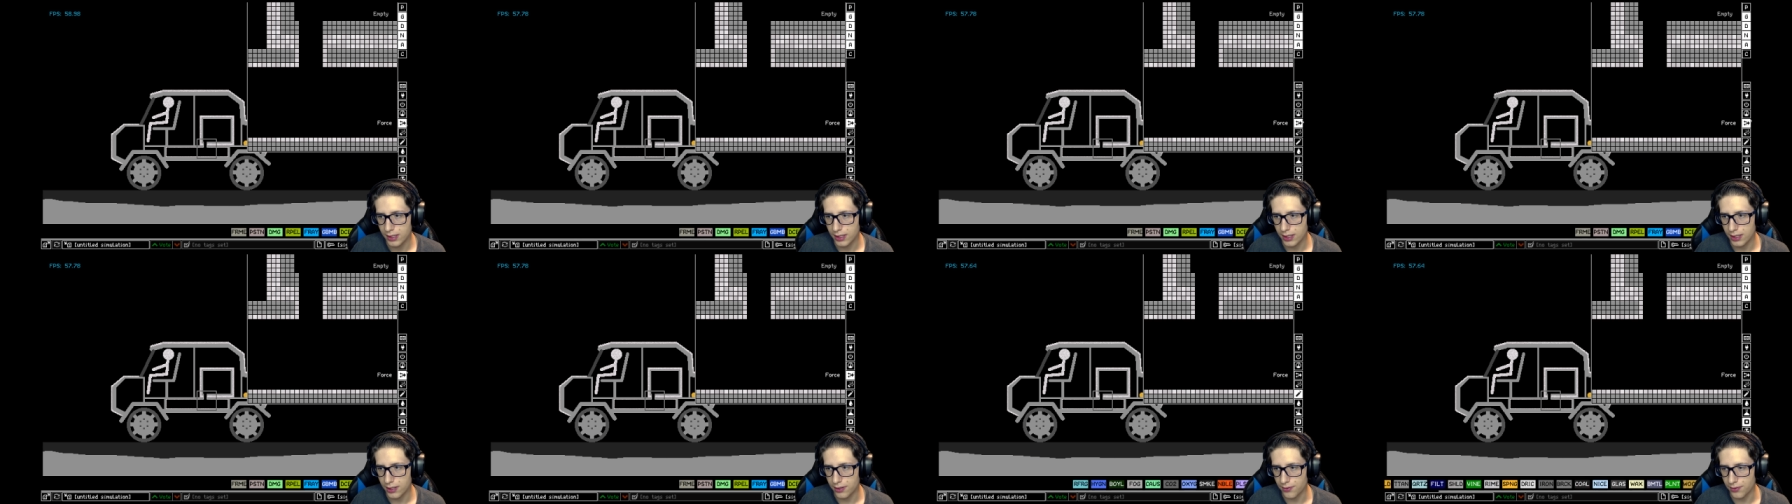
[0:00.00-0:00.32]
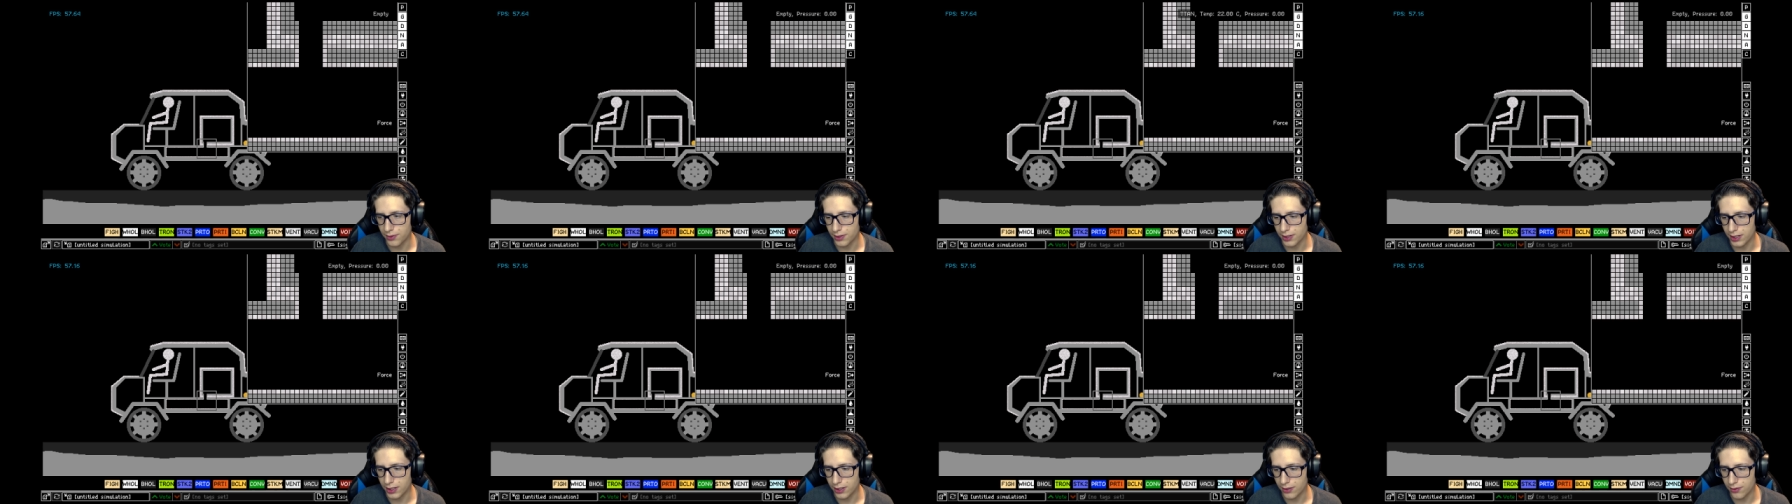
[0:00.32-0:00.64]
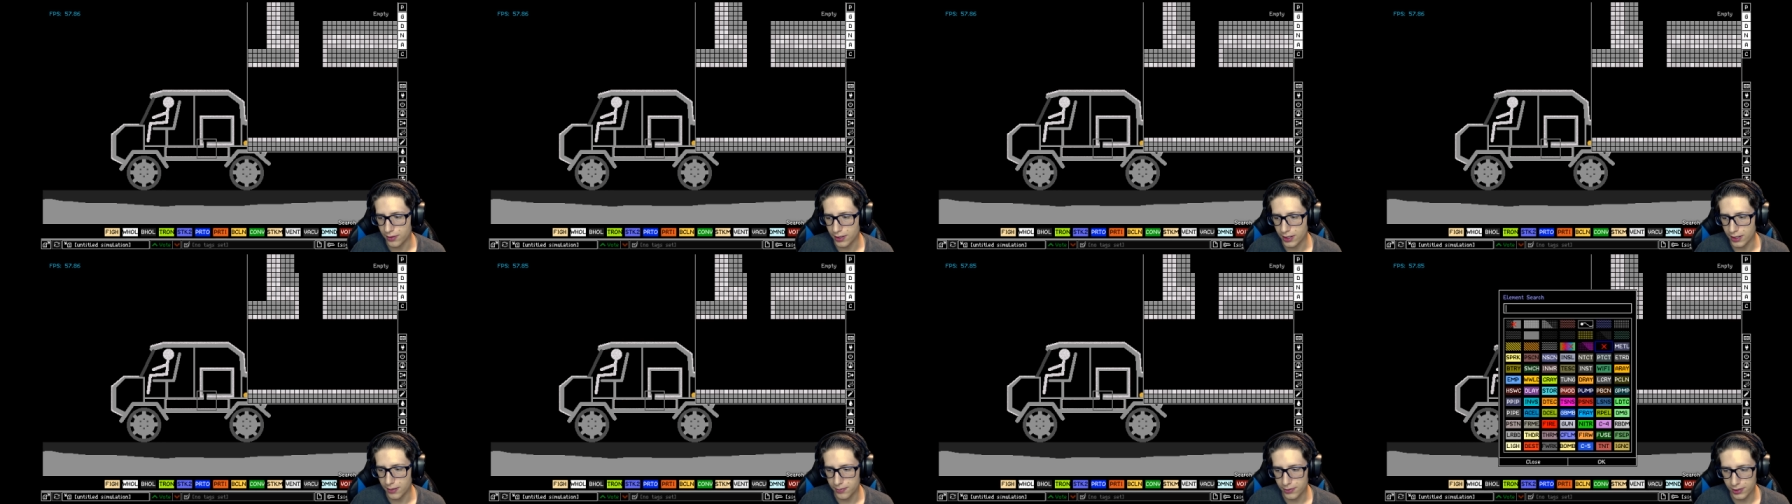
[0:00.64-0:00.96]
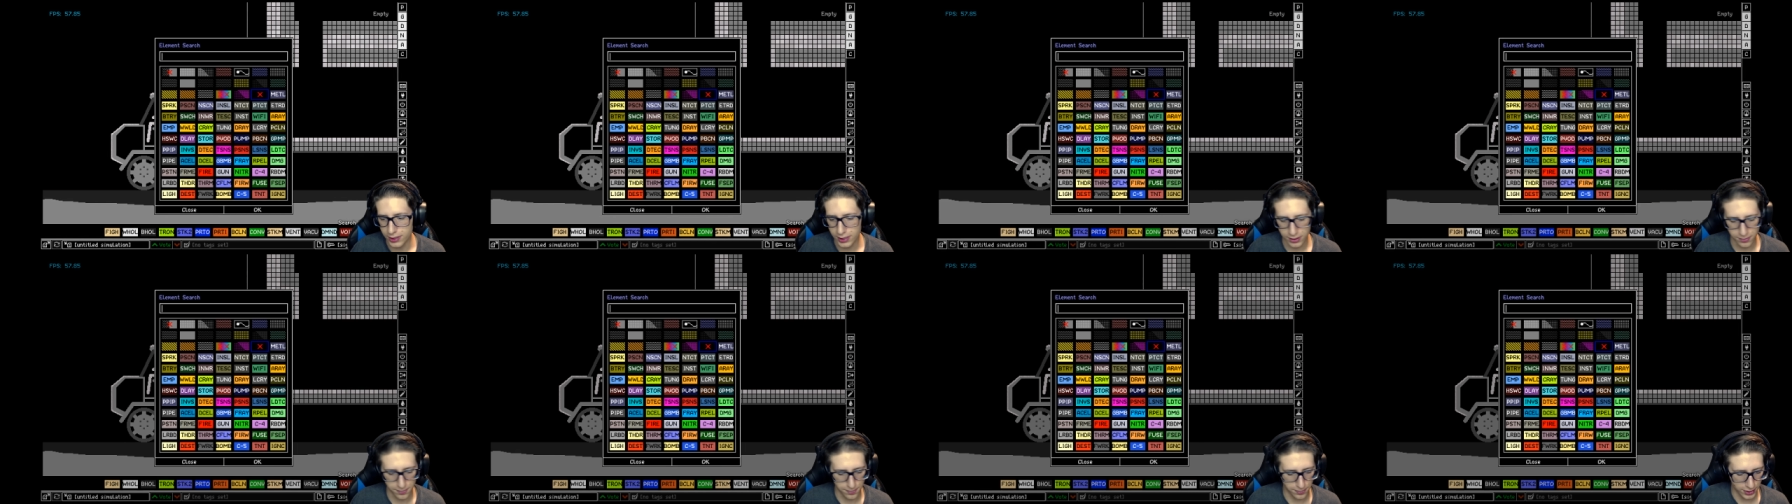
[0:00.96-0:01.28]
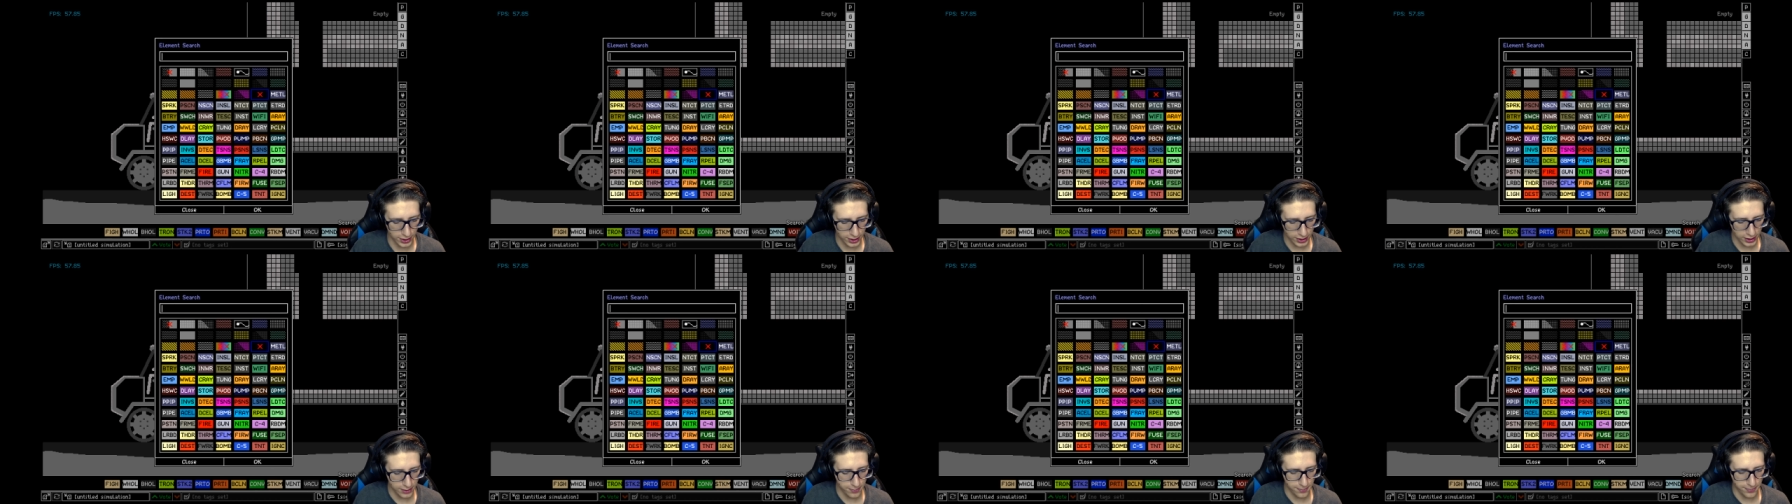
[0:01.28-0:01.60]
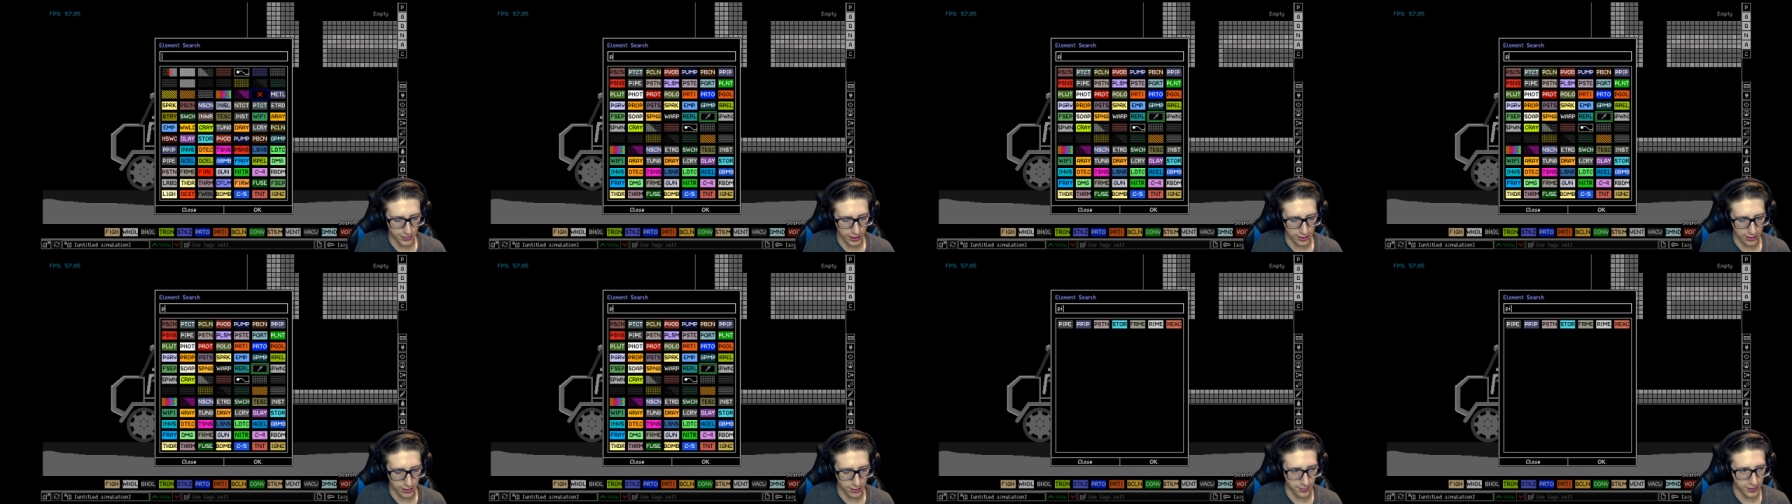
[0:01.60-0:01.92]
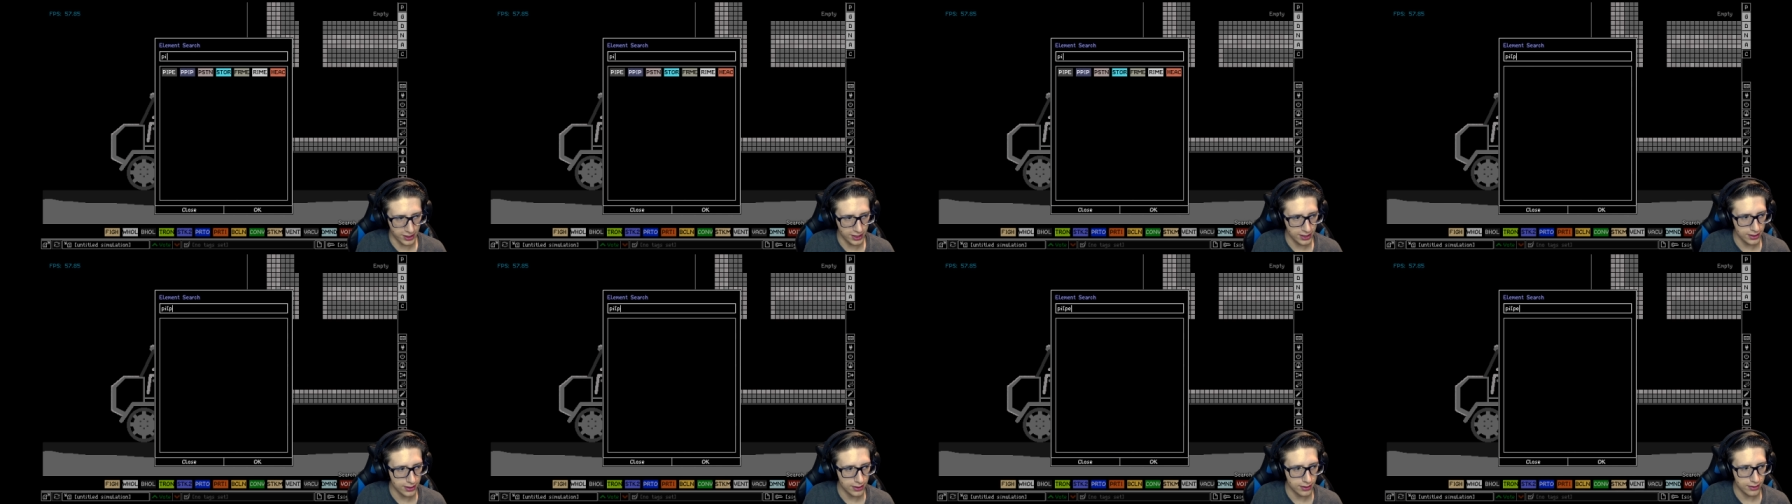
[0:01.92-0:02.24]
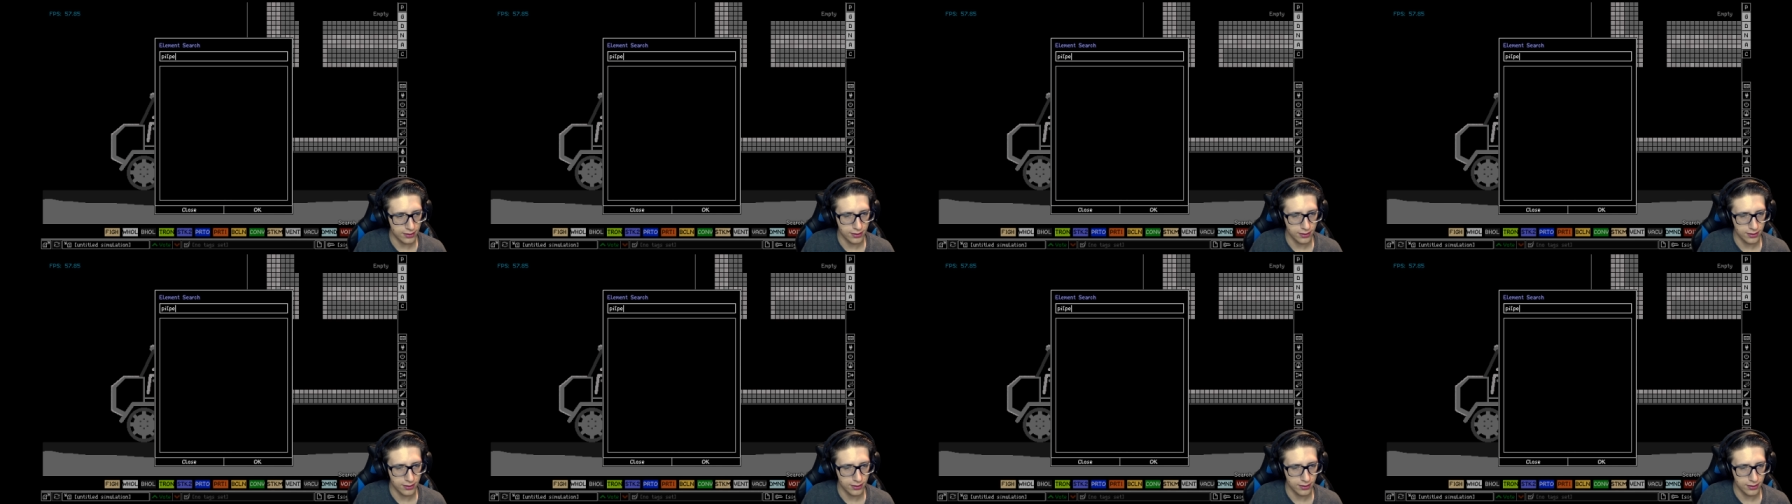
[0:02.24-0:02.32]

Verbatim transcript: and we're going to grab the pipe element,